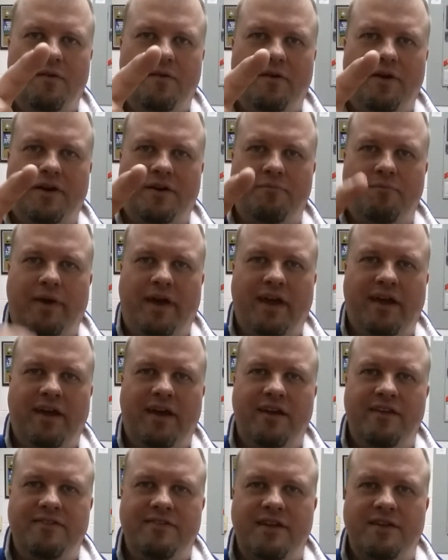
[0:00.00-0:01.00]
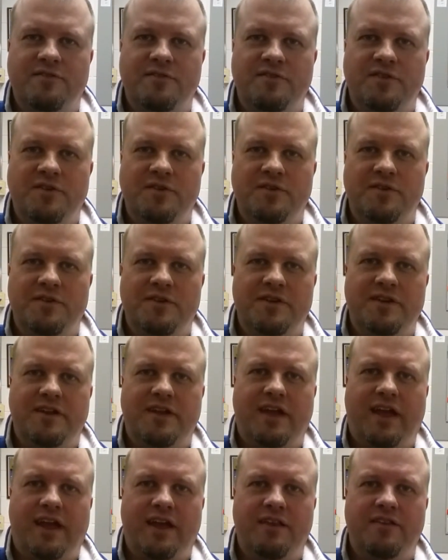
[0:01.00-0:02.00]
Welcome back, guys. Thanks for tuning in
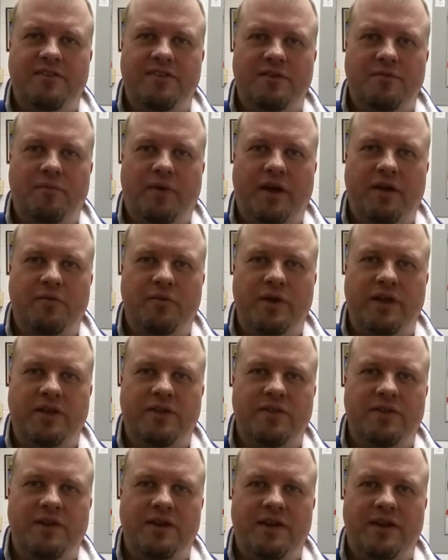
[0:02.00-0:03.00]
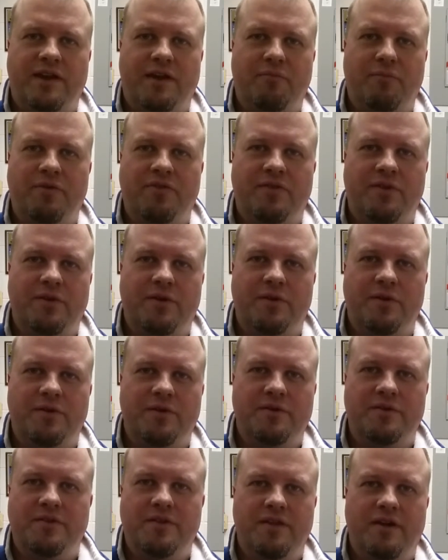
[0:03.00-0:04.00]
again to my weekly
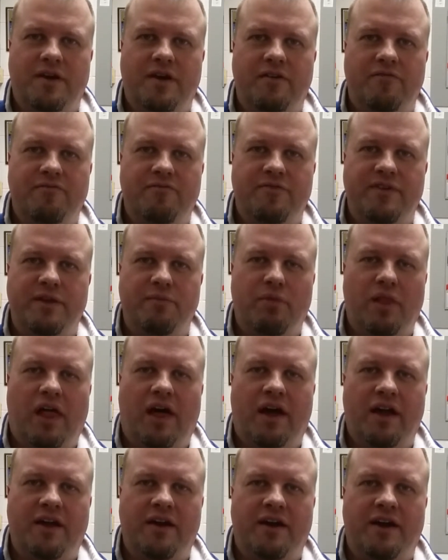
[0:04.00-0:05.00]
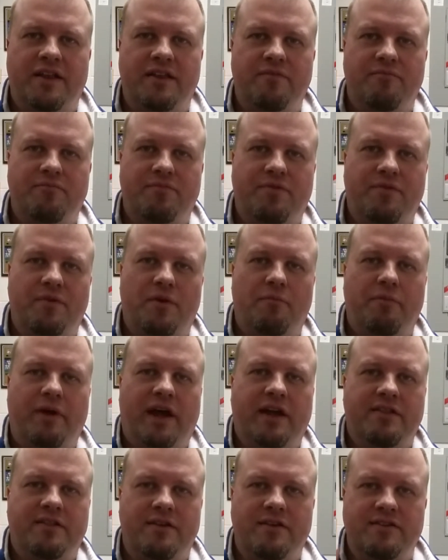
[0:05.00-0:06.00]
episode of vlog on
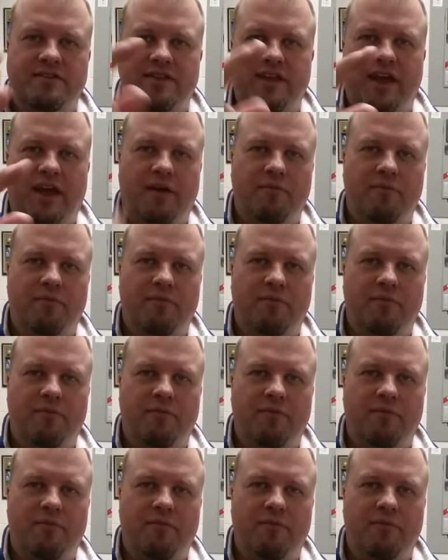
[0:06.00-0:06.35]
Throwback Thursday.